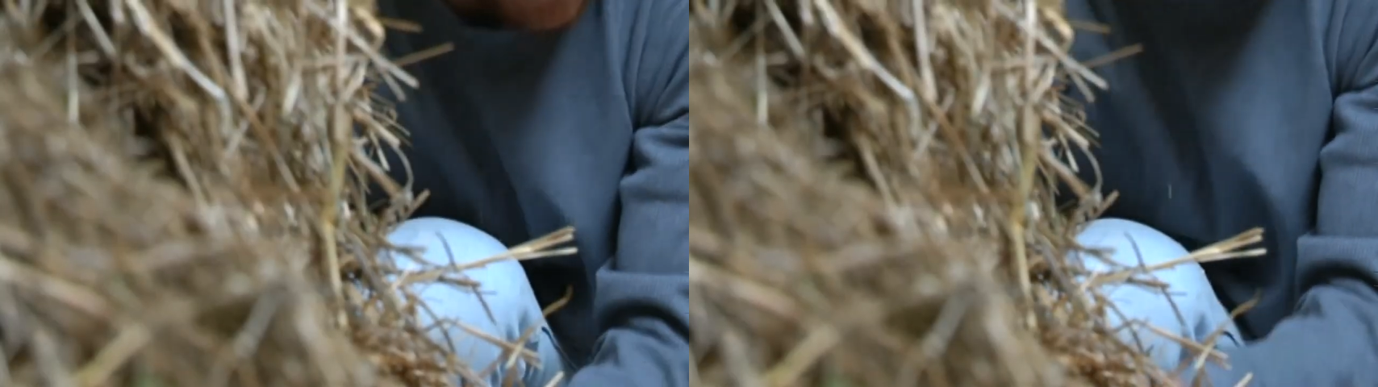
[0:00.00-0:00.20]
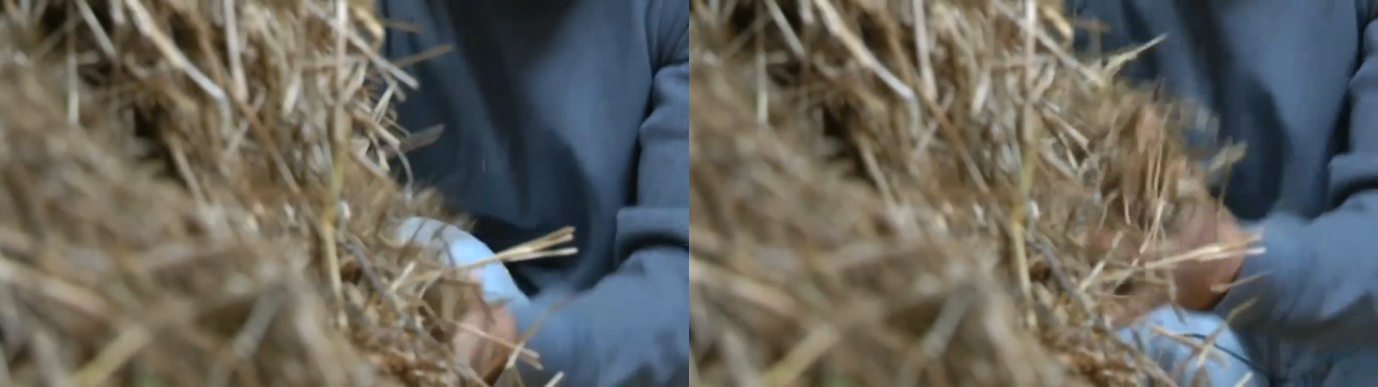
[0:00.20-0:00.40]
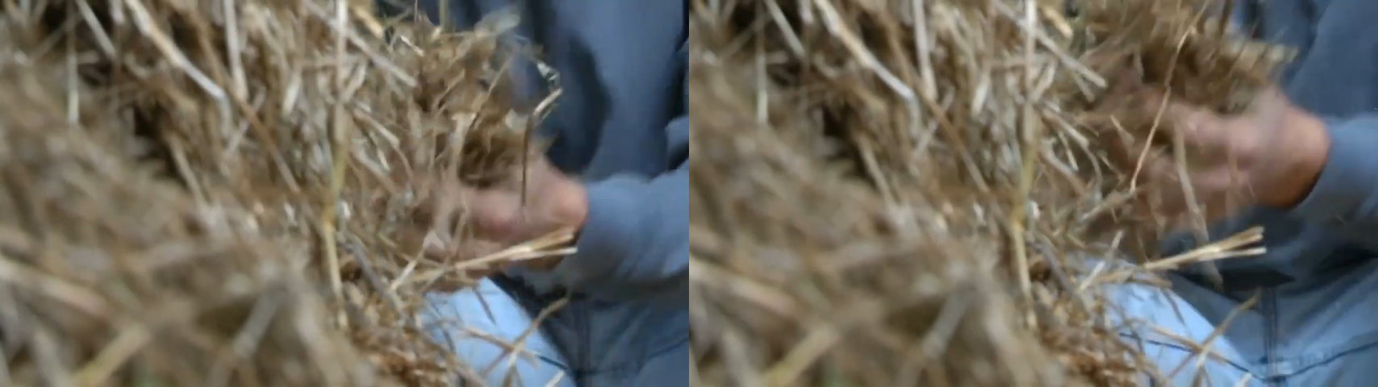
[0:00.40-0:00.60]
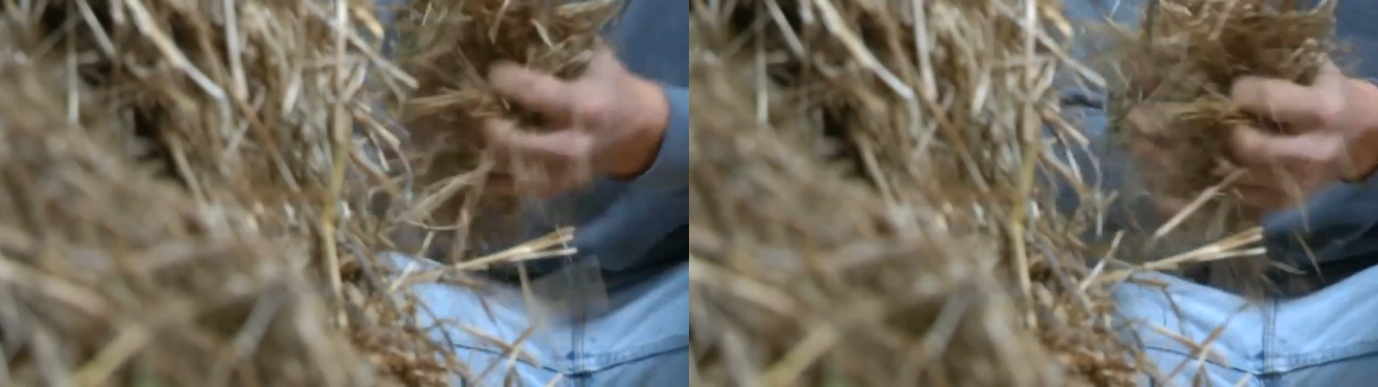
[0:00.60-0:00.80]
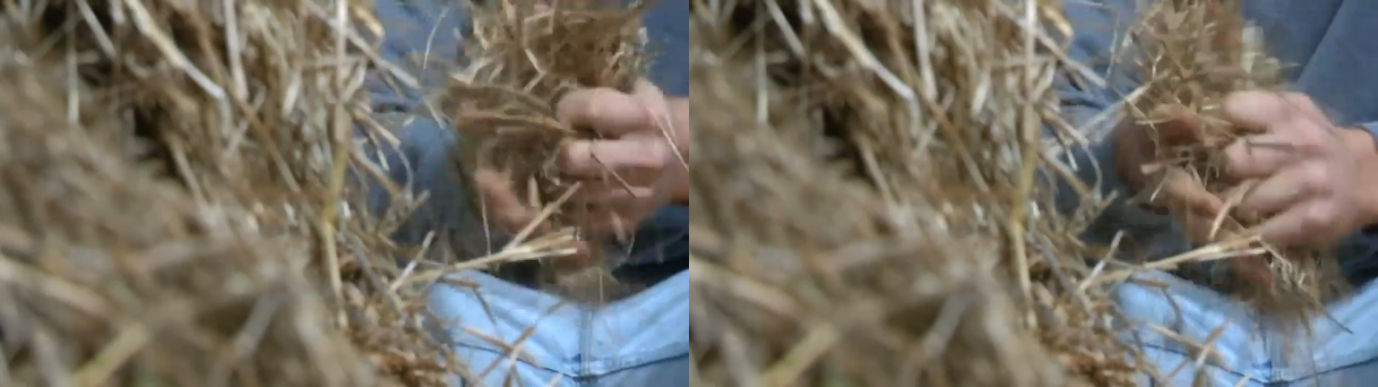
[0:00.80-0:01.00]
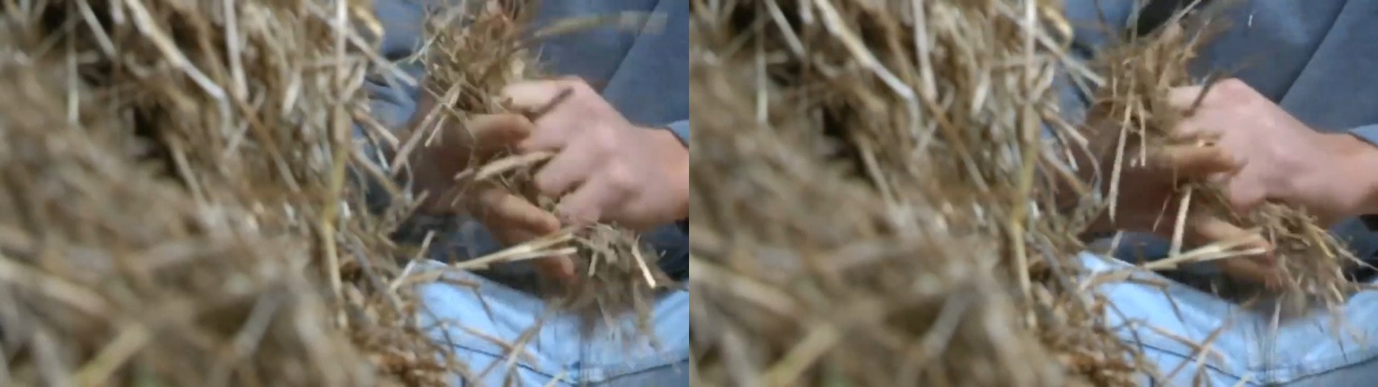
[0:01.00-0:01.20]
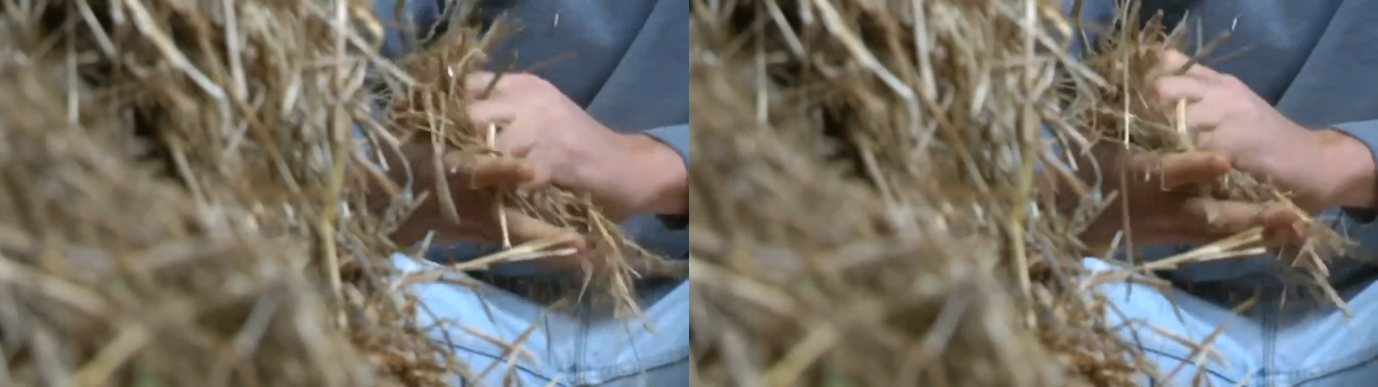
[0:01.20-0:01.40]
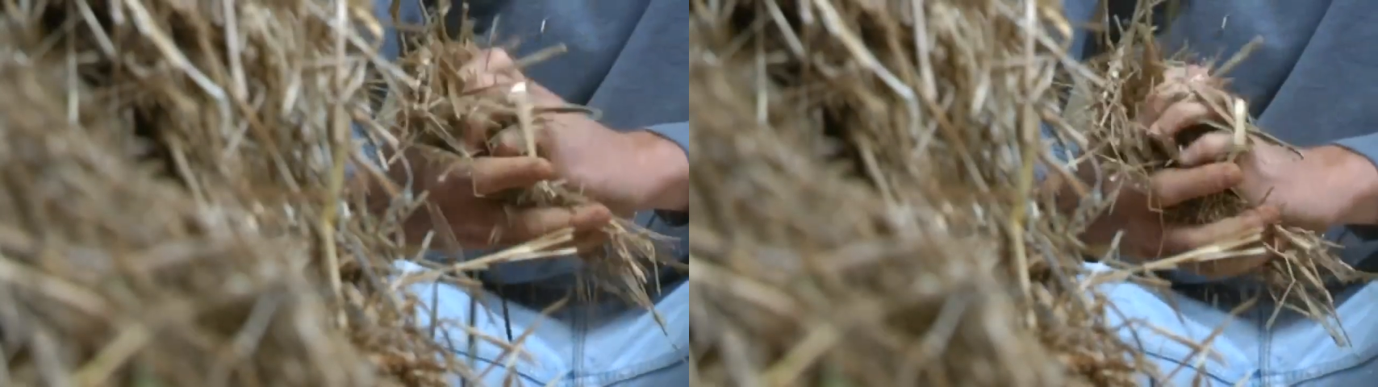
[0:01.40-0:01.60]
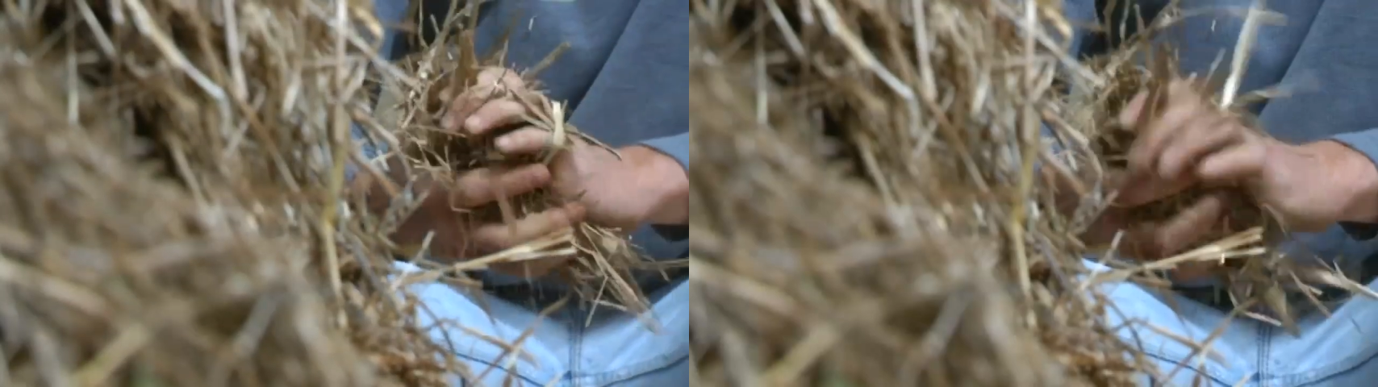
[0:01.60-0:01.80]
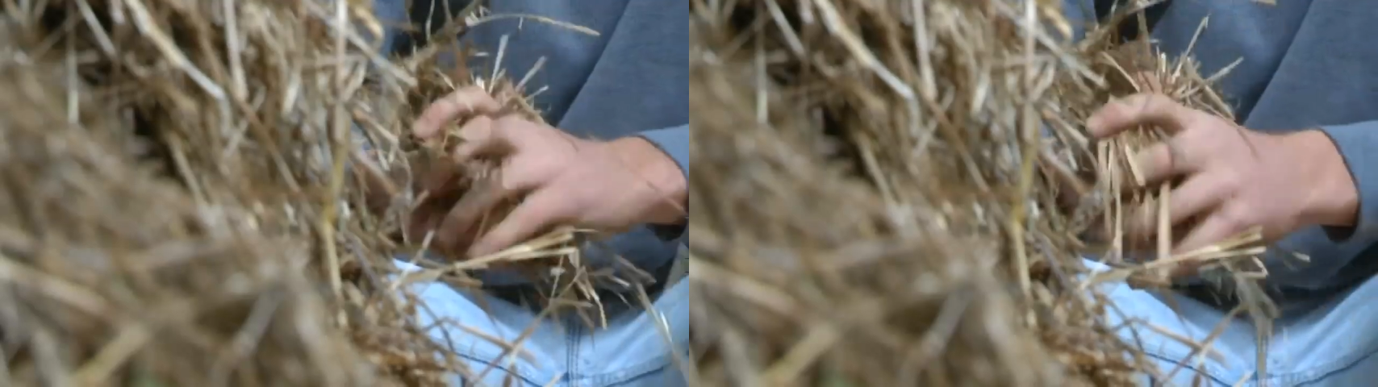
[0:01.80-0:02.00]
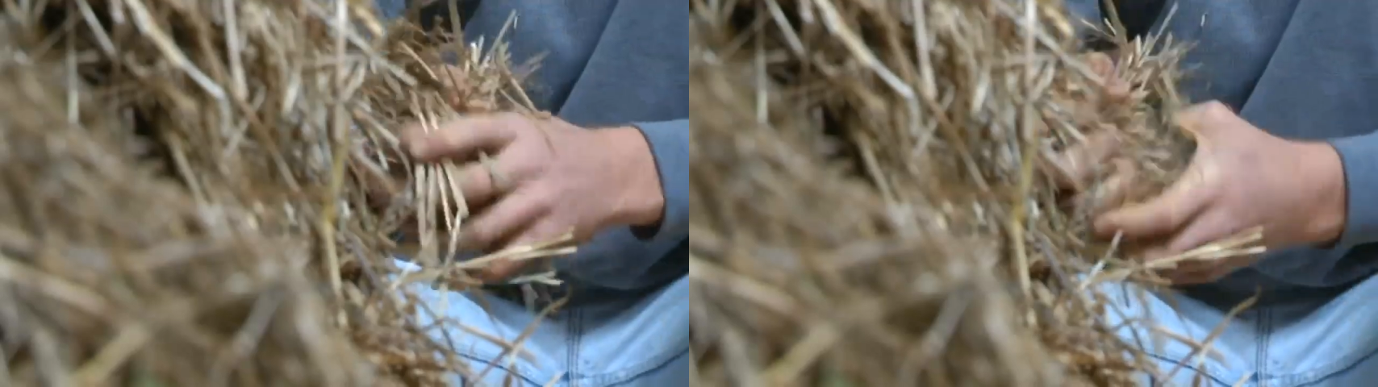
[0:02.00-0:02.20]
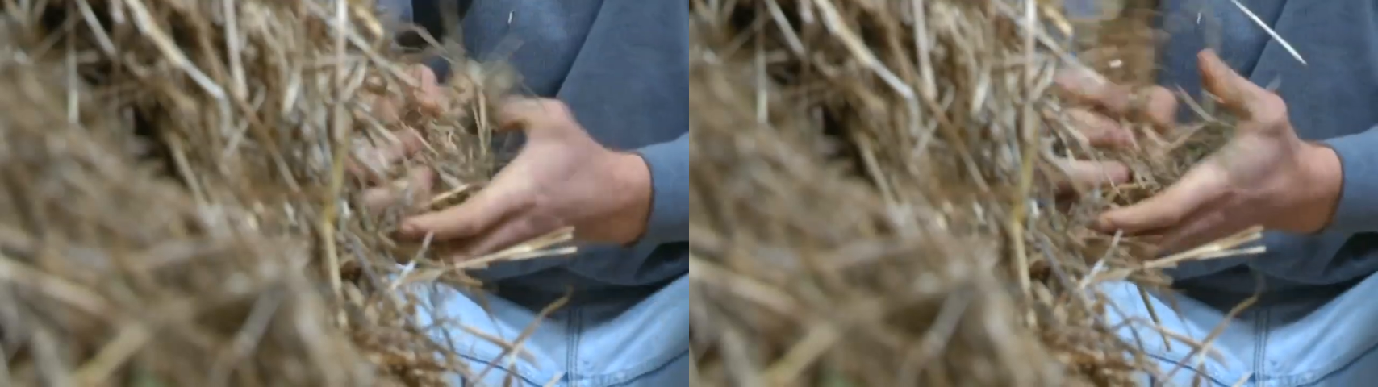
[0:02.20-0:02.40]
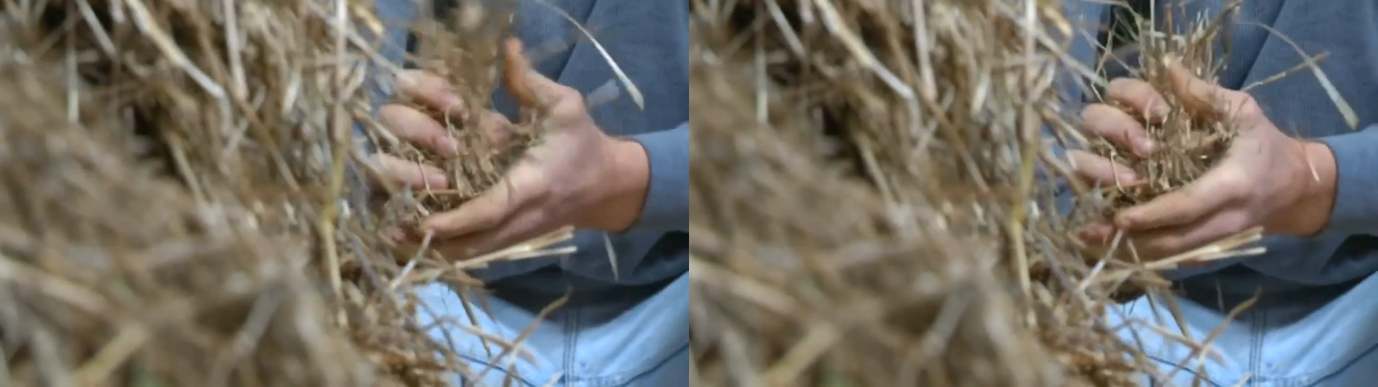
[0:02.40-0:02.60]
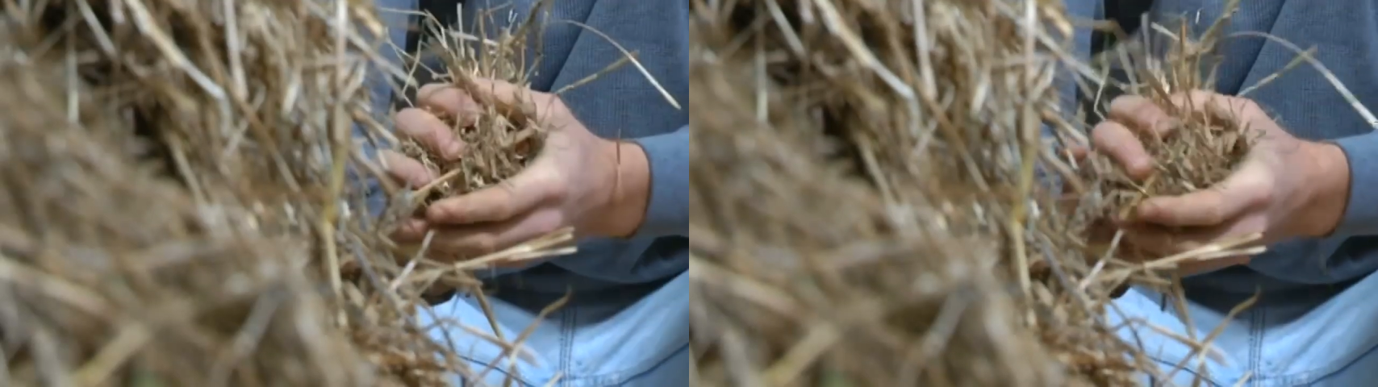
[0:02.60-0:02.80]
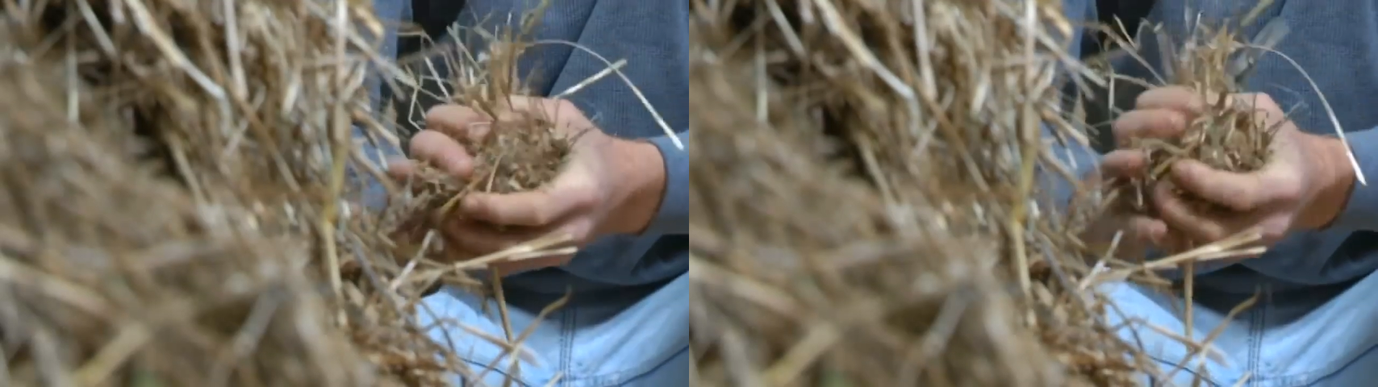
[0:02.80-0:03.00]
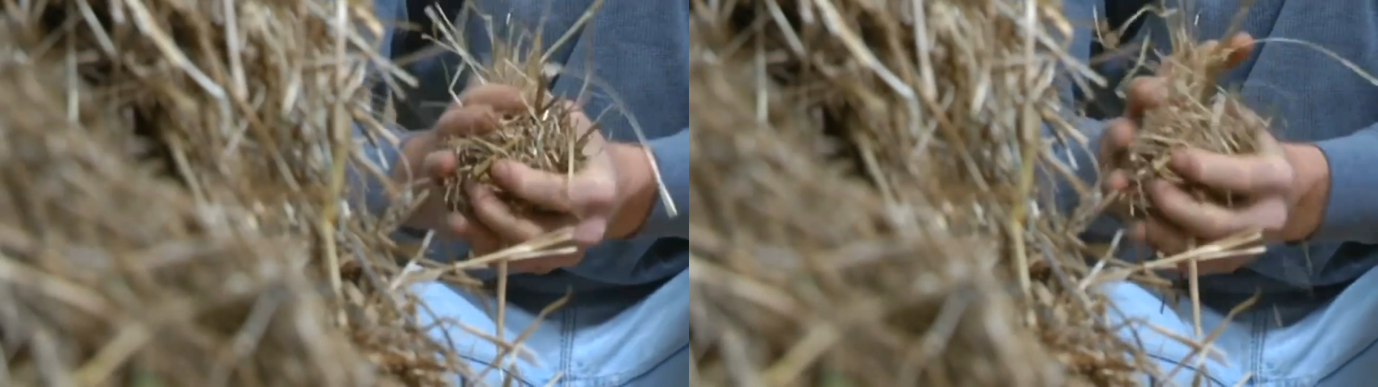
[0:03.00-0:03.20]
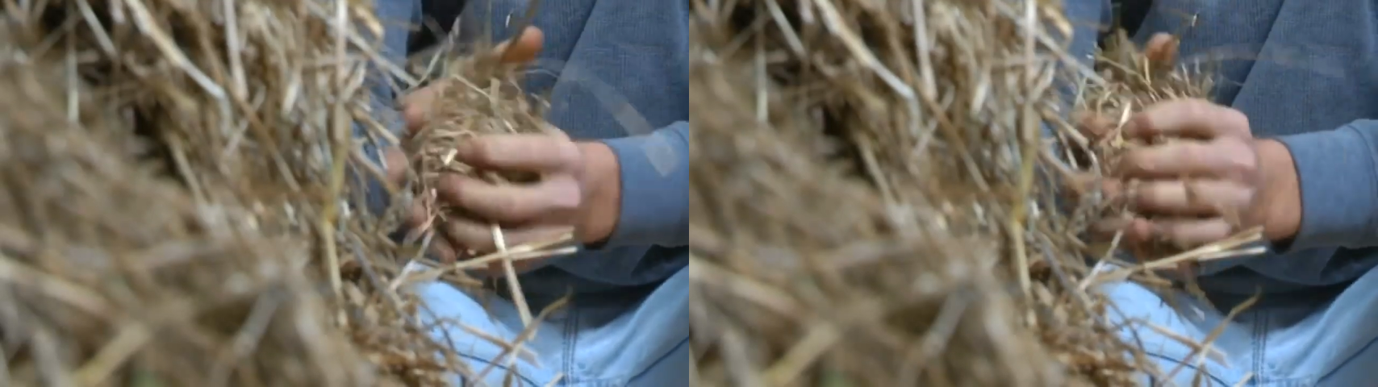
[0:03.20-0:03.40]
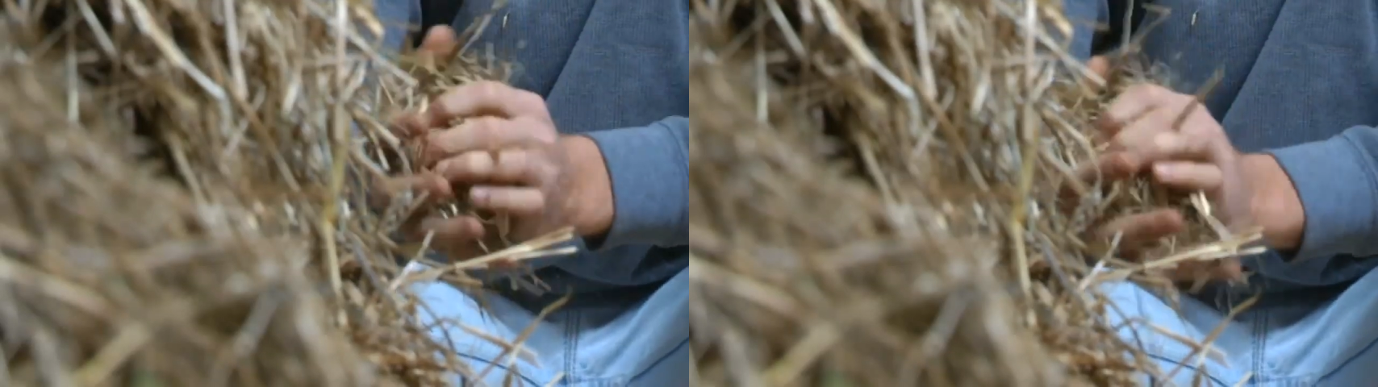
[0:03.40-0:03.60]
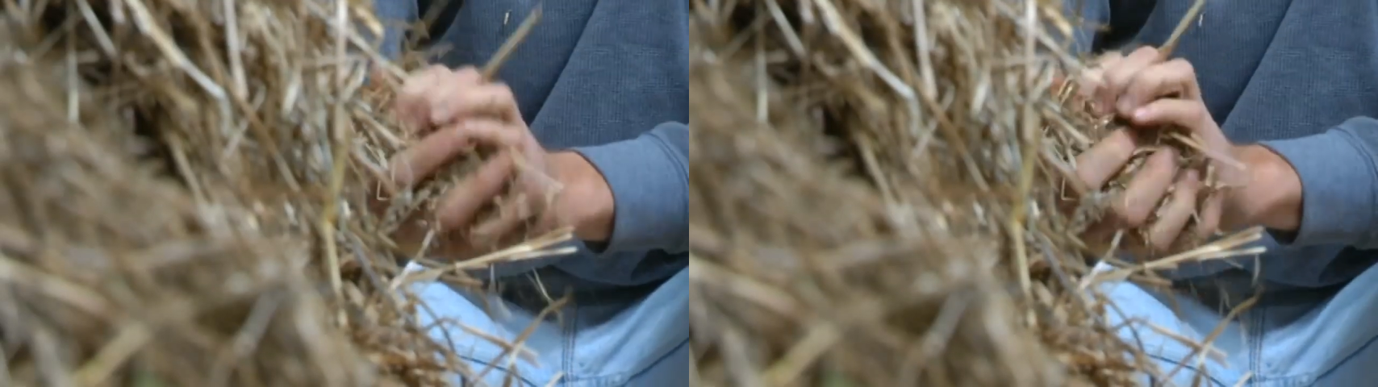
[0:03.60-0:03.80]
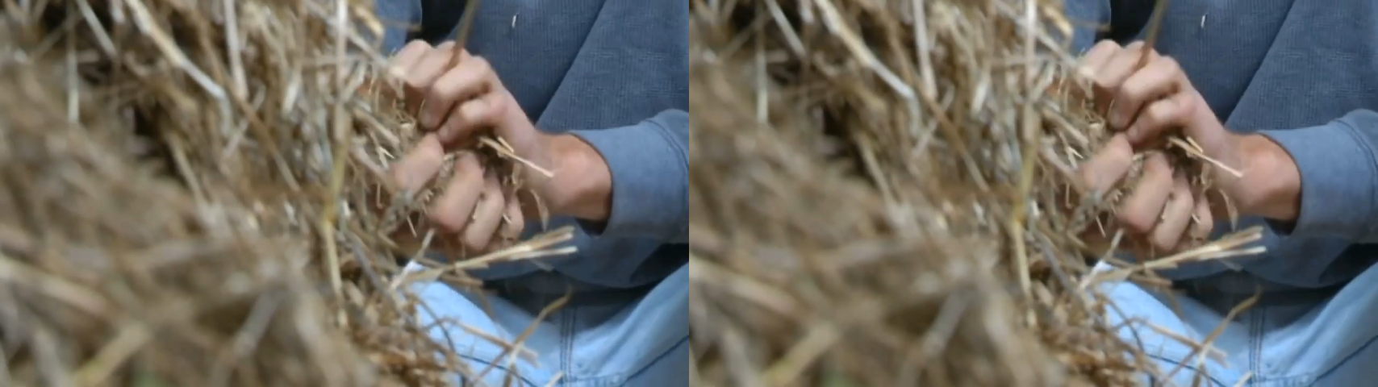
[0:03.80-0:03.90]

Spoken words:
Nobody's mouth can be seen.